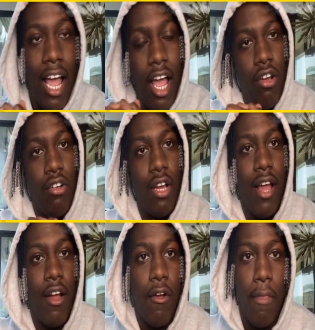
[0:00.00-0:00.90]
I don't.
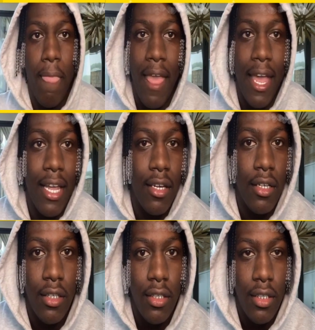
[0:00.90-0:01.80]
I don't like
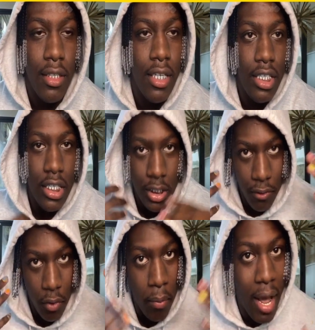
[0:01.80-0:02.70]

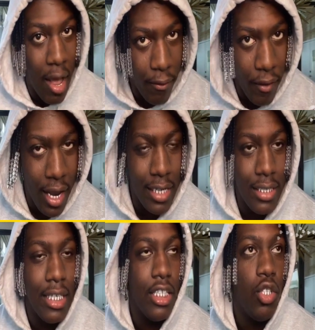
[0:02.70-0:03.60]
for my fans,
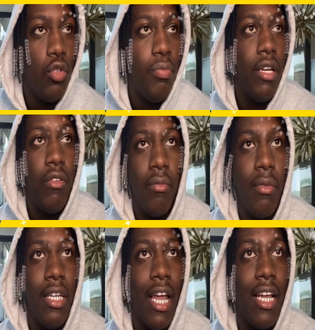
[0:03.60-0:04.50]
niggas who been with
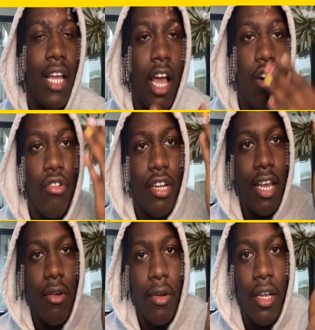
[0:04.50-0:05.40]
me. Like I don't
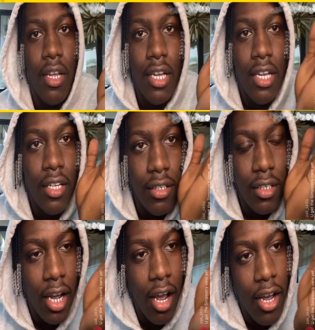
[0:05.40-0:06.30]
care what
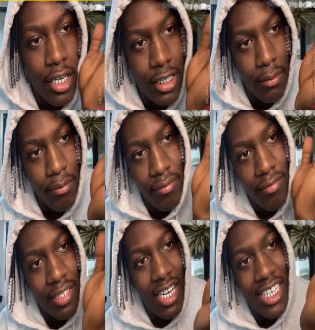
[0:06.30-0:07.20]
all these
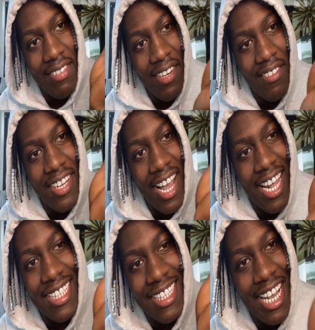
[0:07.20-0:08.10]
other people
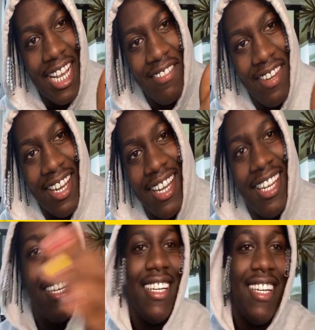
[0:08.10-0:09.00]
gotta say,
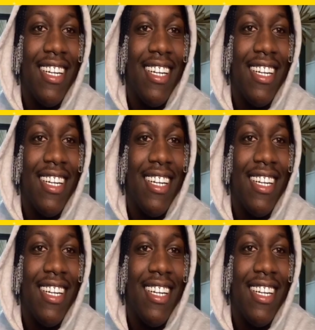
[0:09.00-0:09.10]
man.